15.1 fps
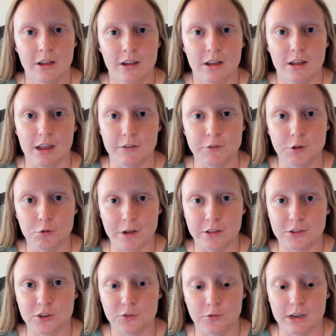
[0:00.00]
If you found
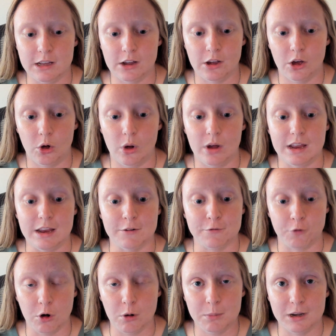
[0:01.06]
this video
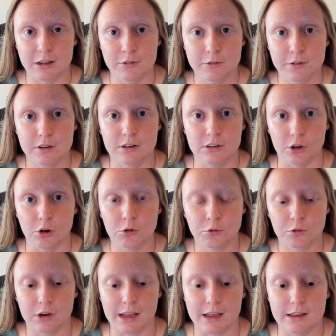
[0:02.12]
informative, don't
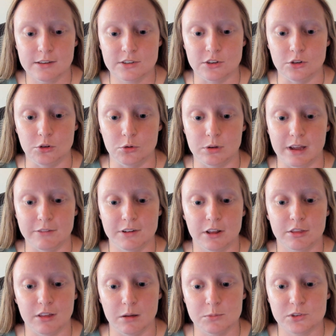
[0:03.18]
forget to give it a
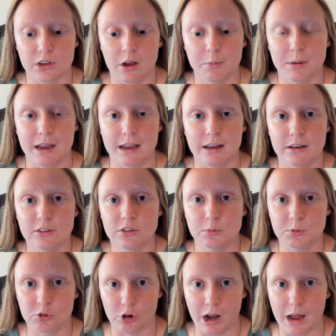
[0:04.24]
thumbs up and
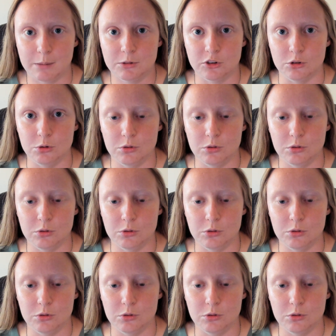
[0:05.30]
subscribe to the